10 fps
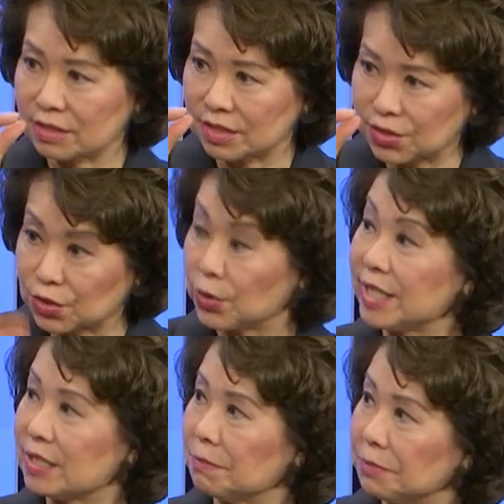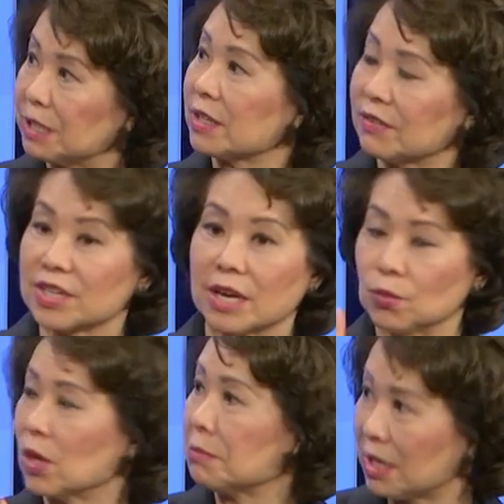discrete period of
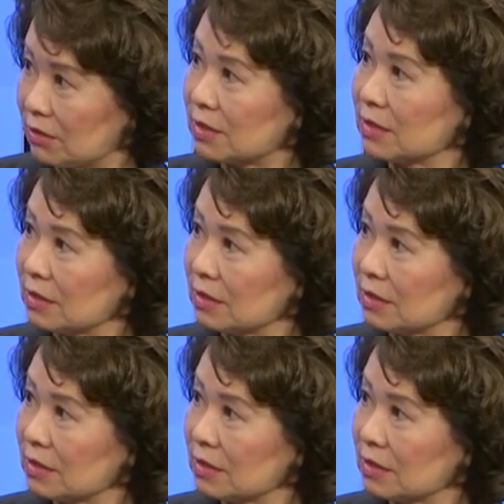time, one month.